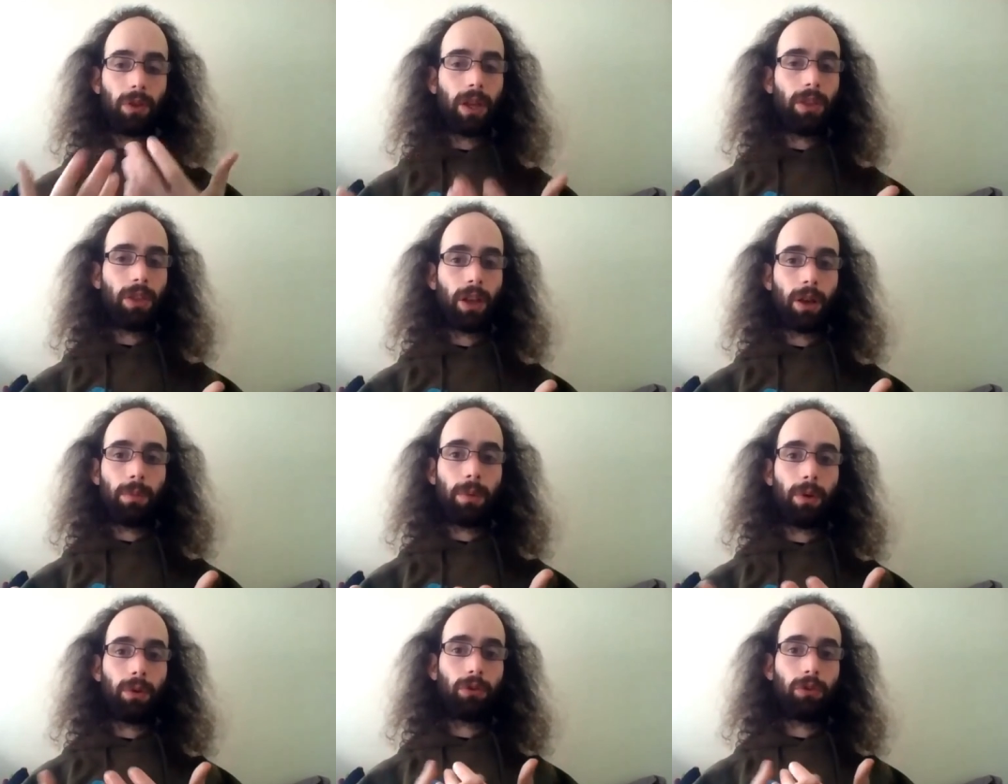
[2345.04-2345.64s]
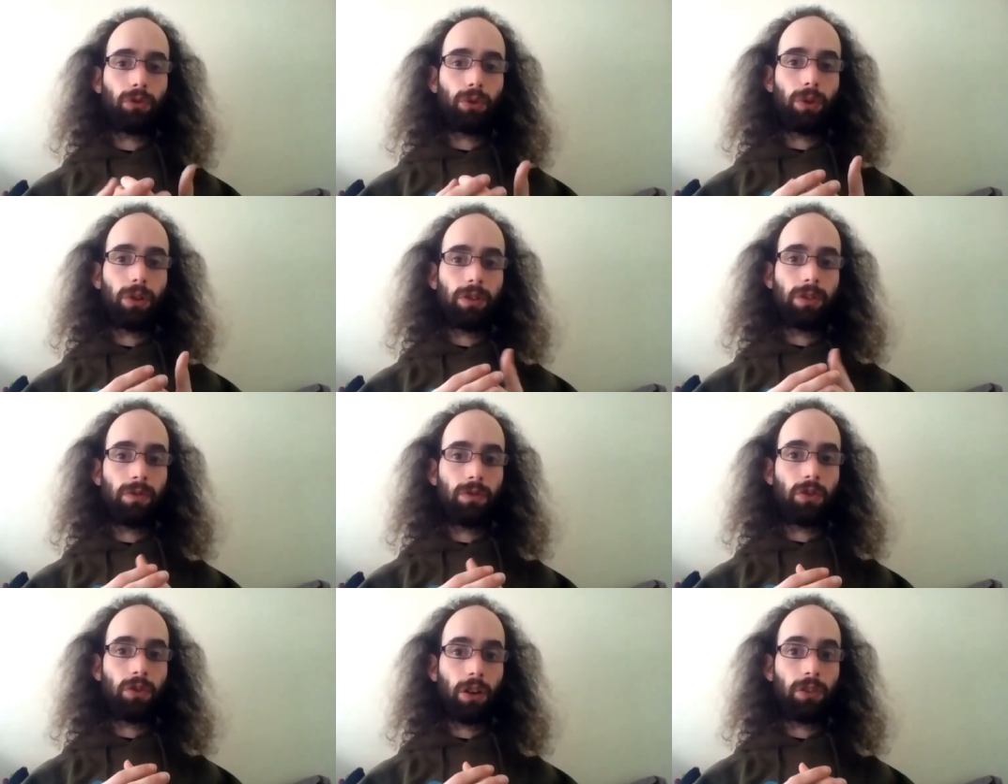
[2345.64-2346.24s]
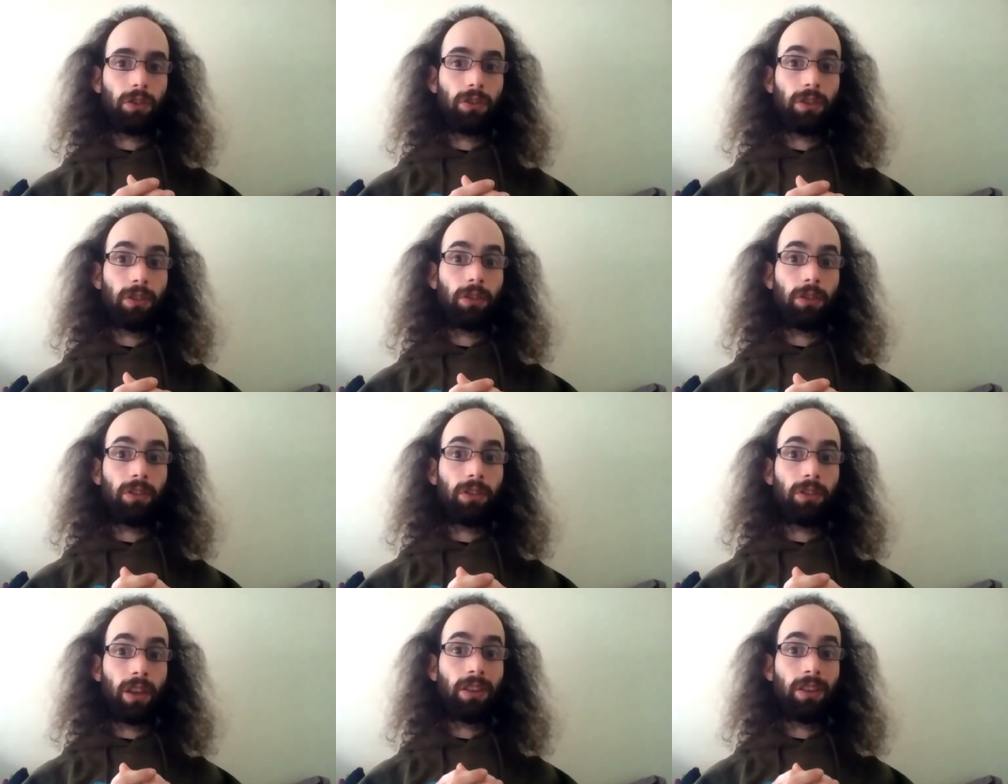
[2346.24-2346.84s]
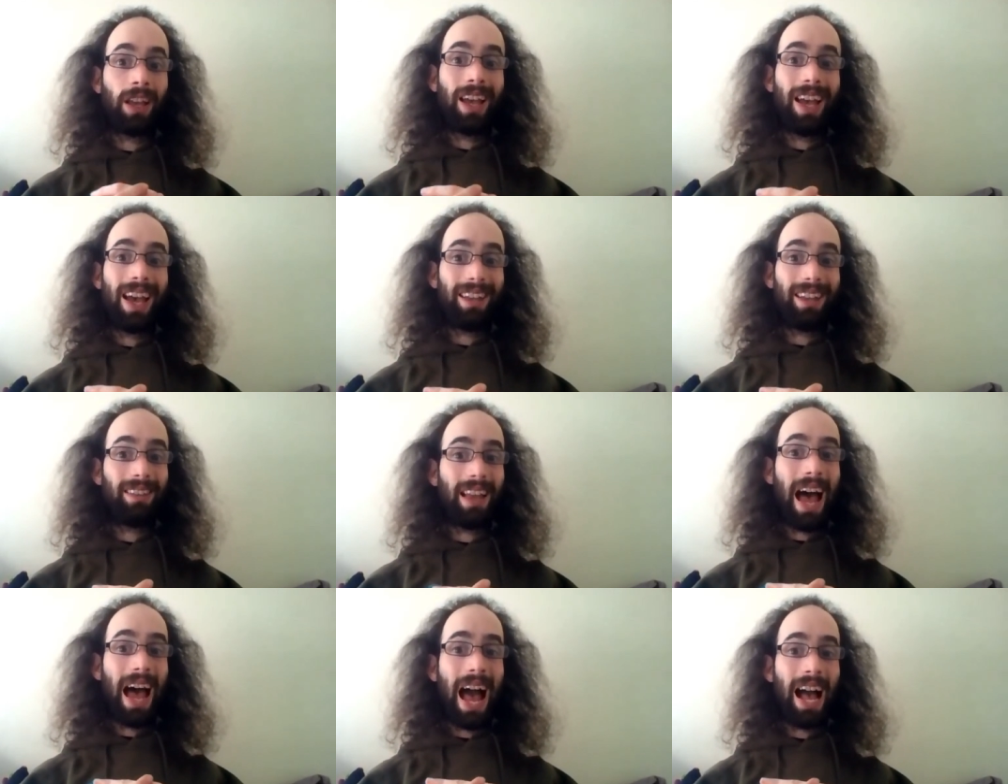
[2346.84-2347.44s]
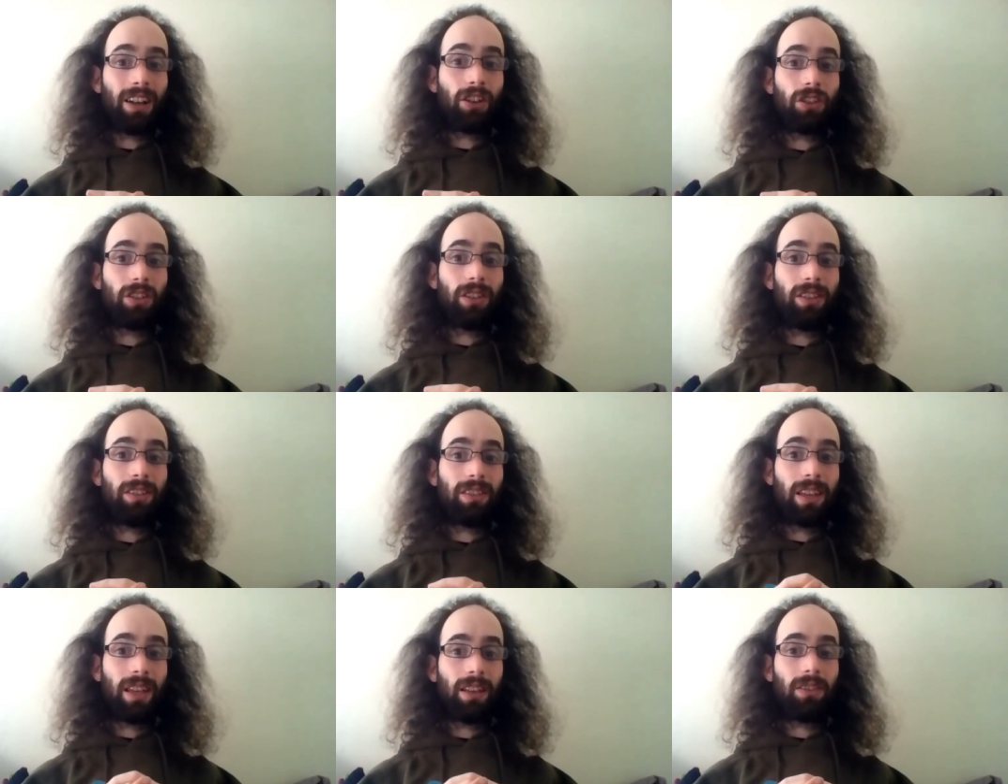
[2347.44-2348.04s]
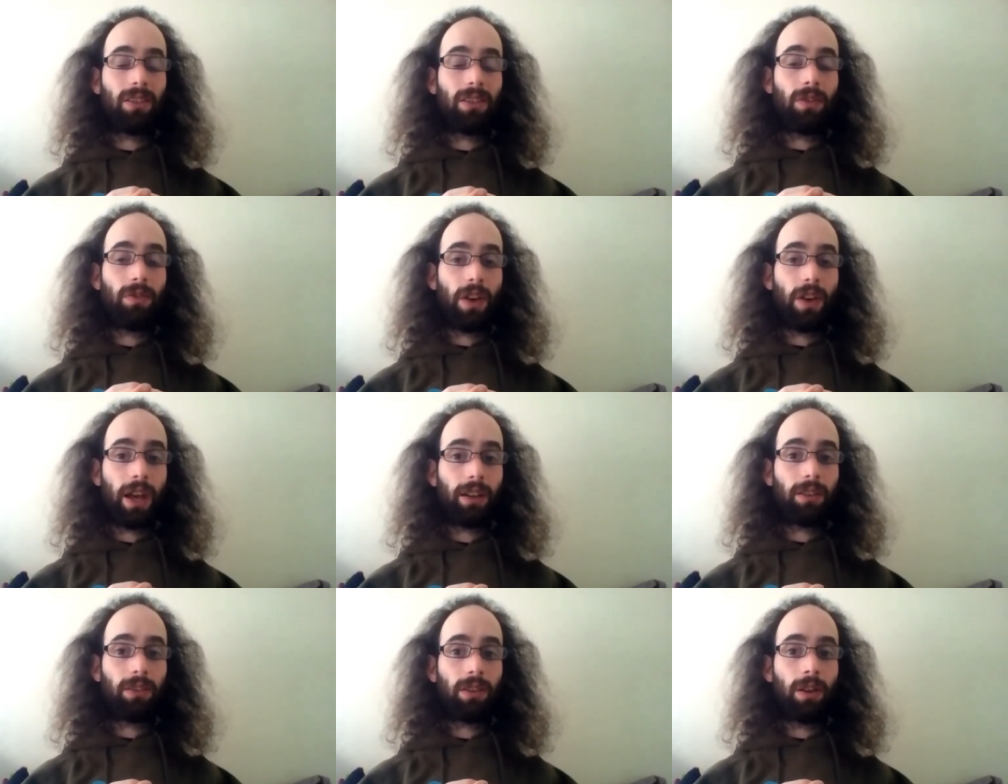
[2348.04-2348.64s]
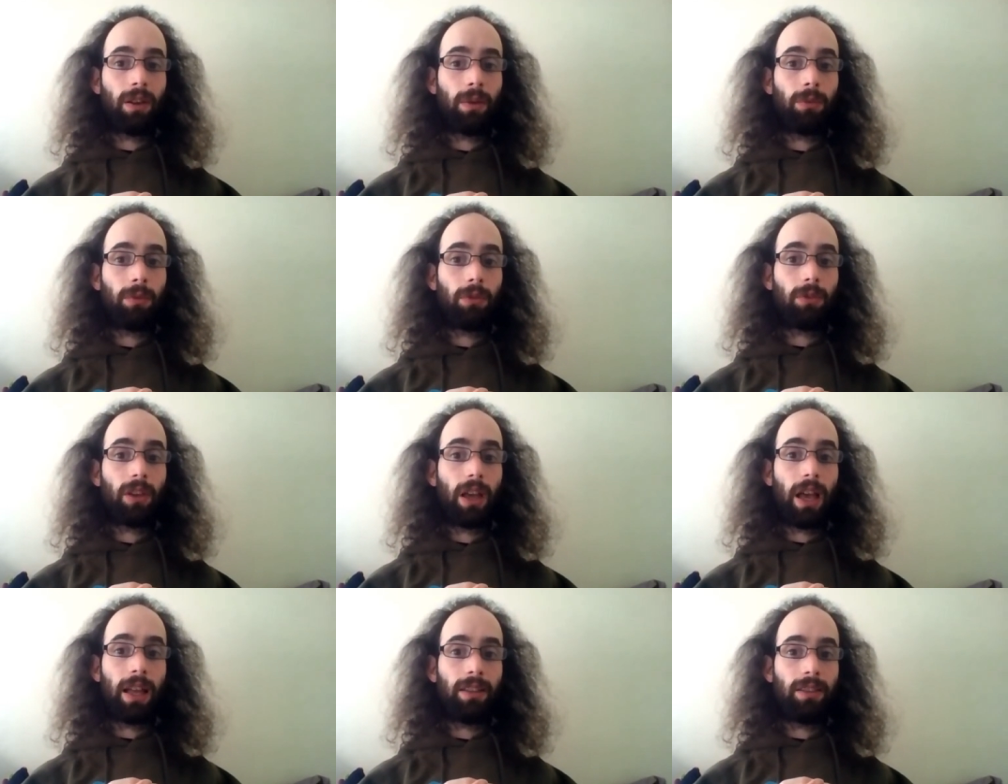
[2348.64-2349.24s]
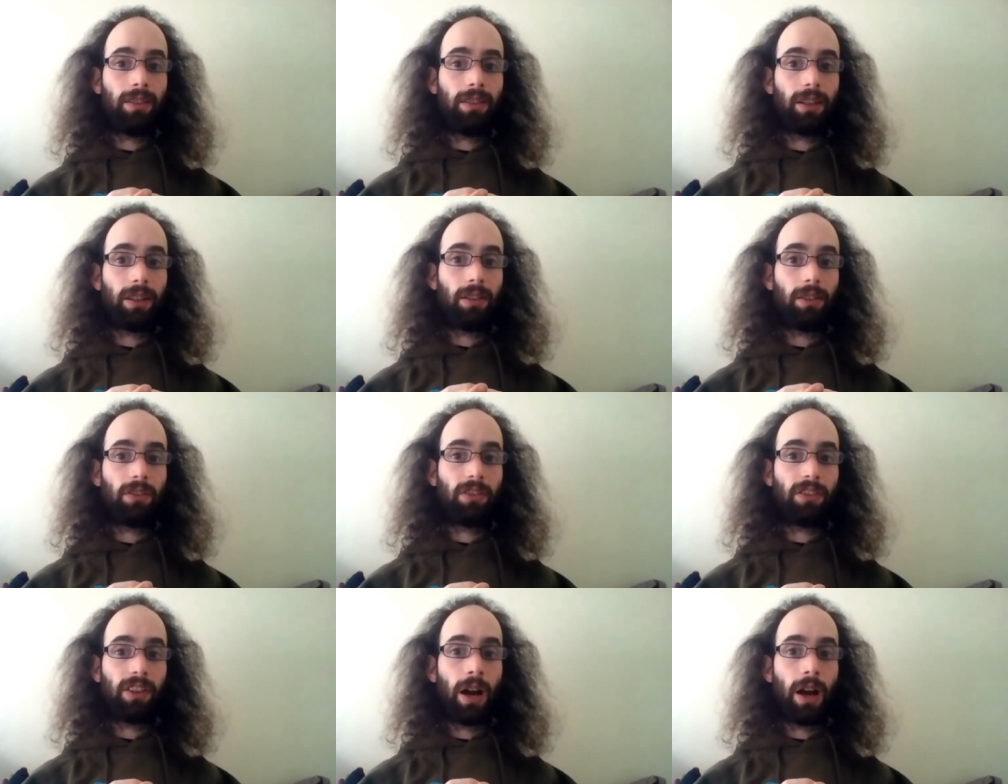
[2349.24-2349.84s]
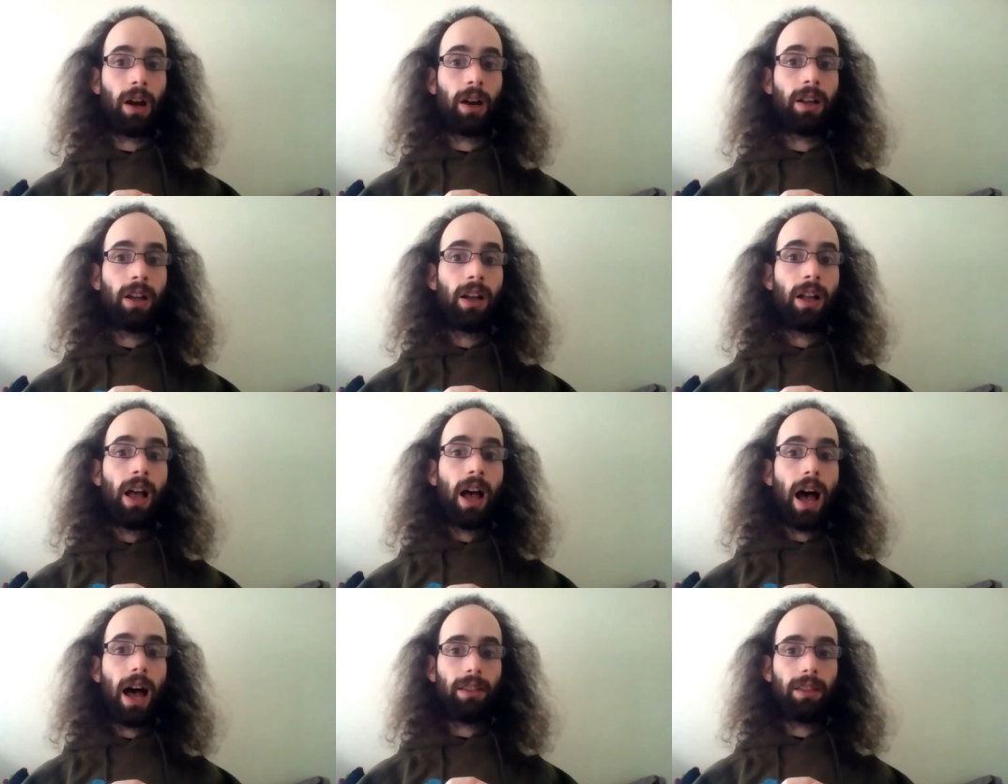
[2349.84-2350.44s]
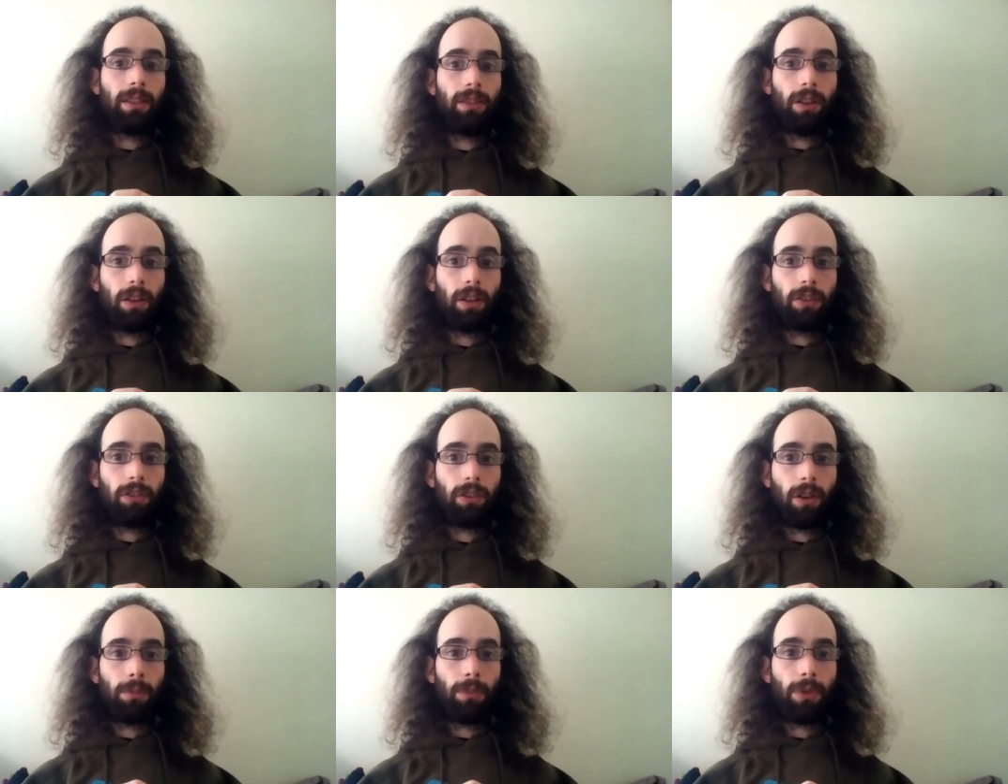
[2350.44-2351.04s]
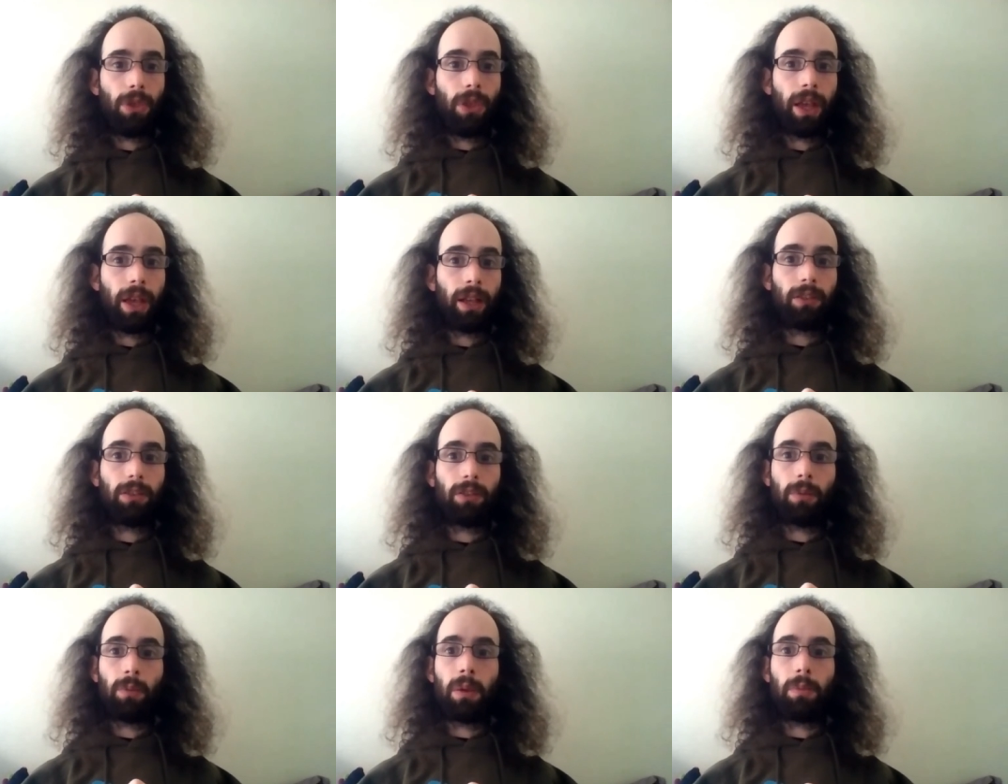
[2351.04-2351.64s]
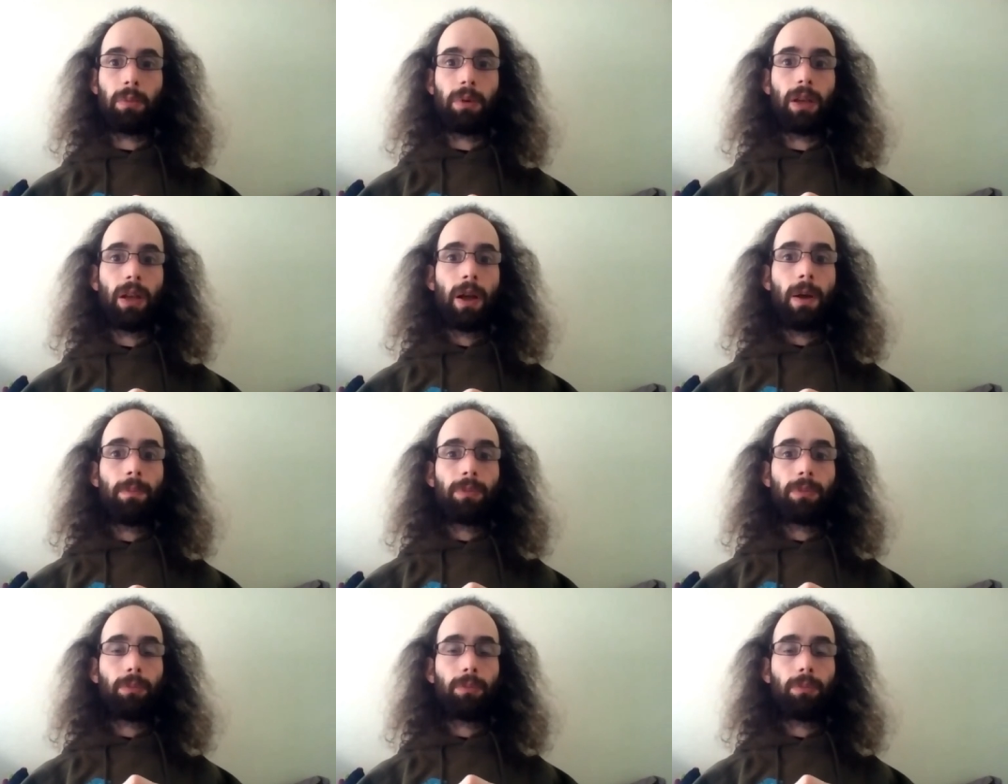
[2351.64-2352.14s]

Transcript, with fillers: thing about restorative justice is it actually takes the victims into concern and does something to maybe